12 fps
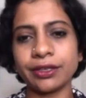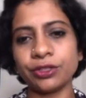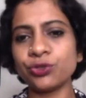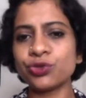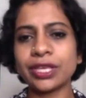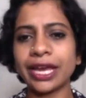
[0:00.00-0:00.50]

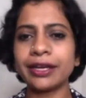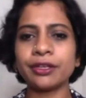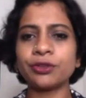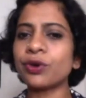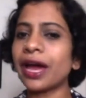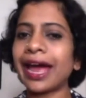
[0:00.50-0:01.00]
You said
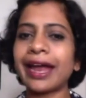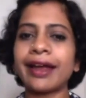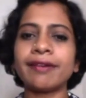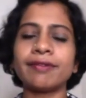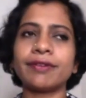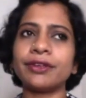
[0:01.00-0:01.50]

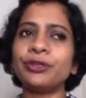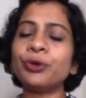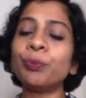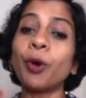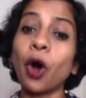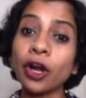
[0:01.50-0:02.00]
you
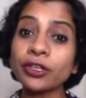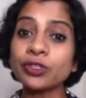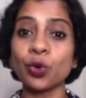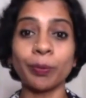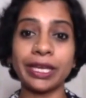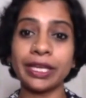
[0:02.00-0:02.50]
bought
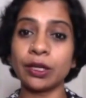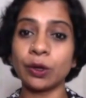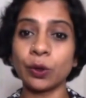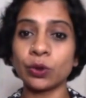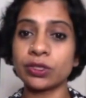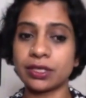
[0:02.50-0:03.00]
so many
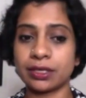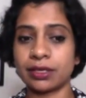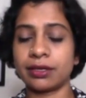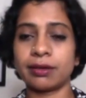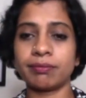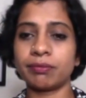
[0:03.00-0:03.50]
clothes
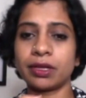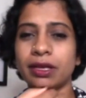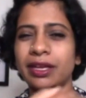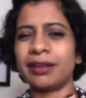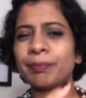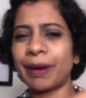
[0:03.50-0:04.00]

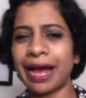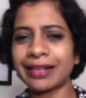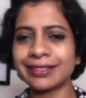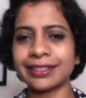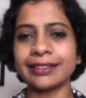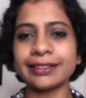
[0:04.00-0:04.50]
in
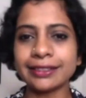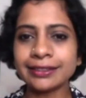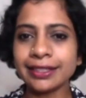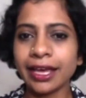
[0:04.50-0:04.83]
past years.